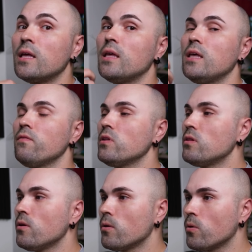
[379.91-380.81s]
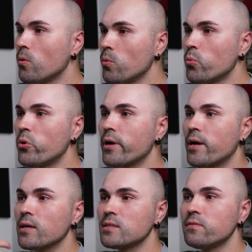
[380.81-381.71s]
Even though we're
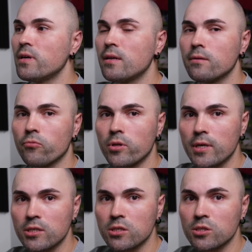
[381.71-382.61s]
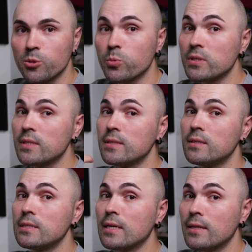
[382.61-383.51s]
activating a relationship with the
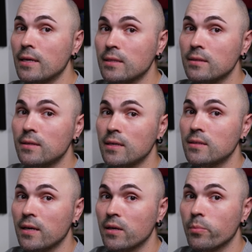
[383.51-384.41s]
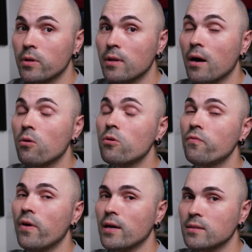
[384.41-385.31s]
disconnected date table, our
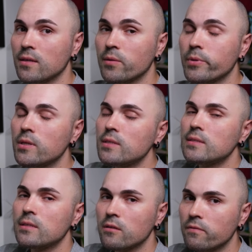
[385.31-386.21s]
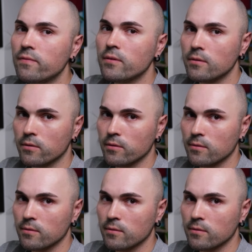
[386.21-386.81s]
fact table is still filtered.